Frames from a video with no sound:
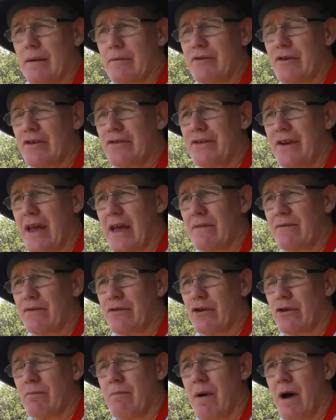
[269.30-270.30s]
I'm just
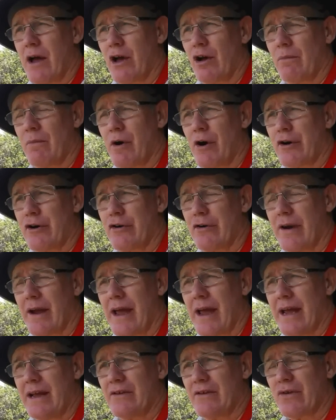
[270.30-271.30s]
after mile marker
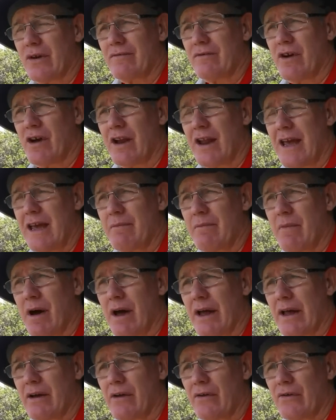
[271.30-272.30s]
8, so I've done 8
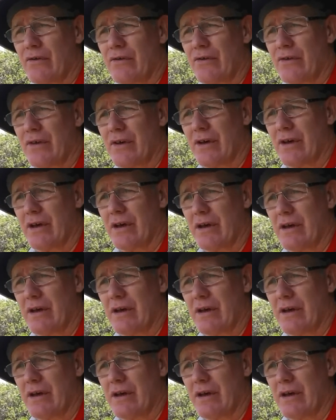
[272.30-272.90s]
miles.